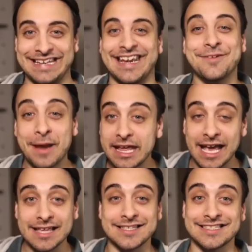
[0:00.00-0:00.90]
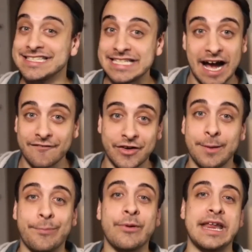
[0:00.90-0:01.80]
And in many cases, it's not
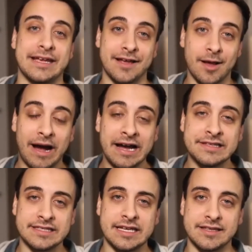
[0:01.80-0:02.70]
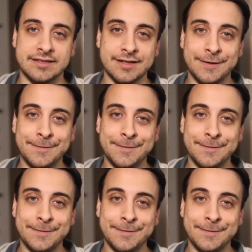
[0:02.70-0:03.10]
very pretty behind the scenes.